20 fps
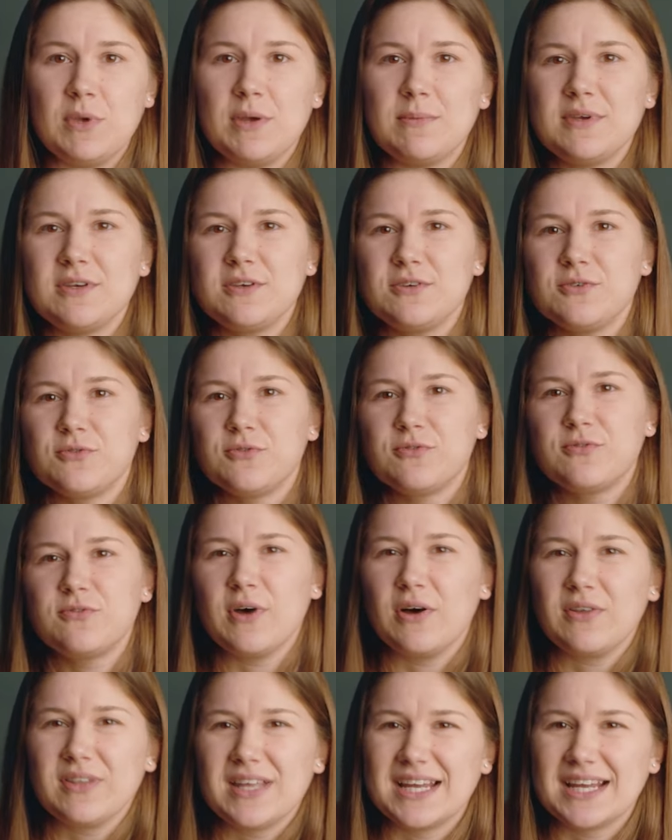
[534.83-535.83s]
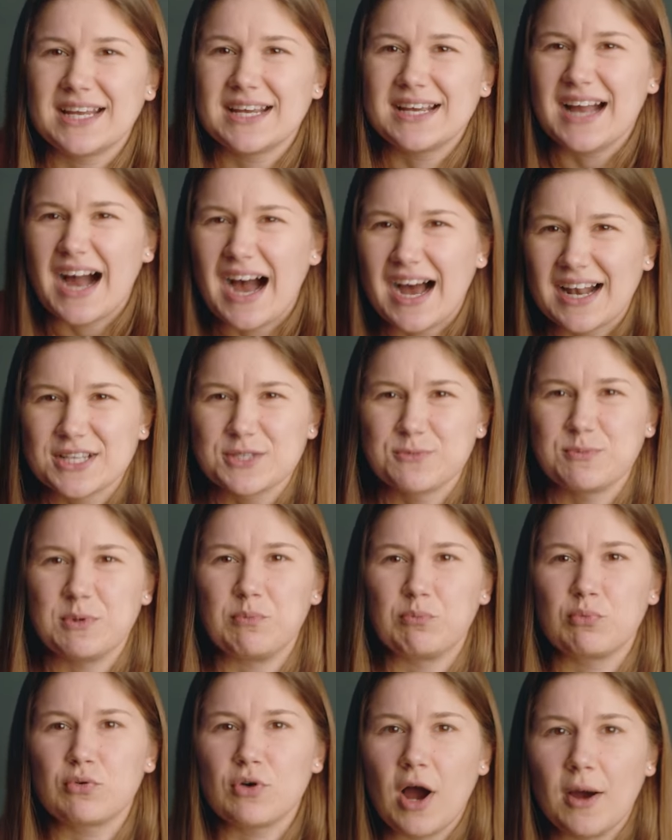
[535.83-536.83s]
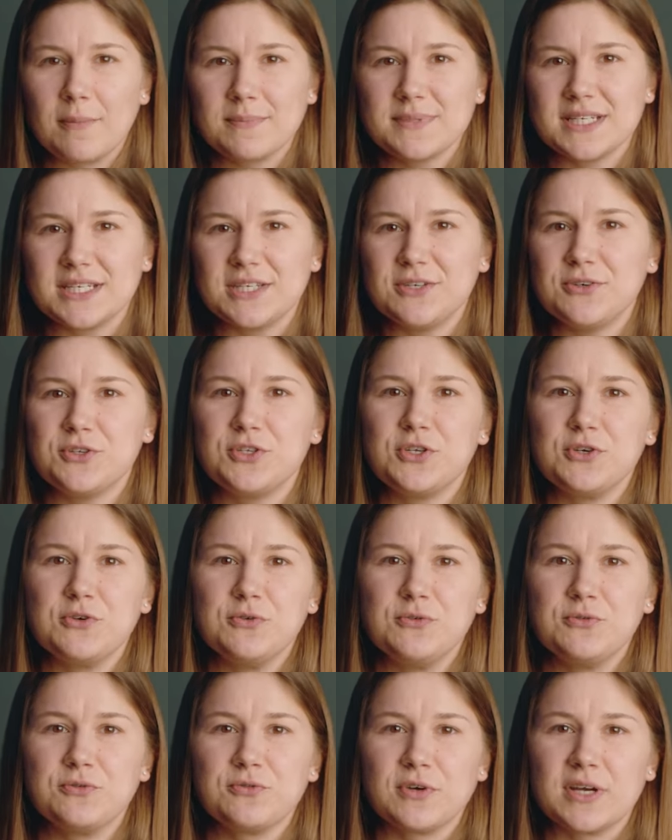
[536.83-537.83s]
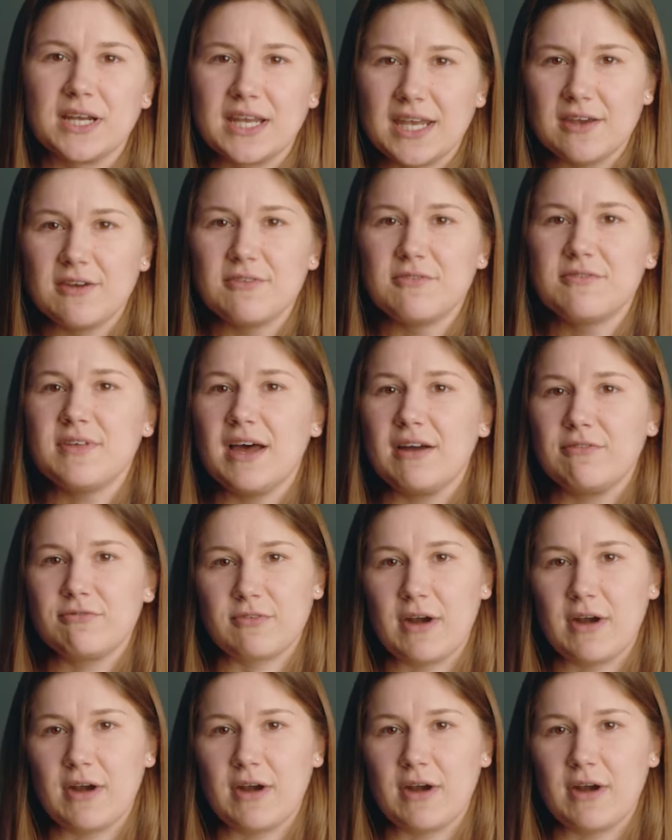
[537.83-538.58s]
Maybe you've felt like God has been prompting you to forgive that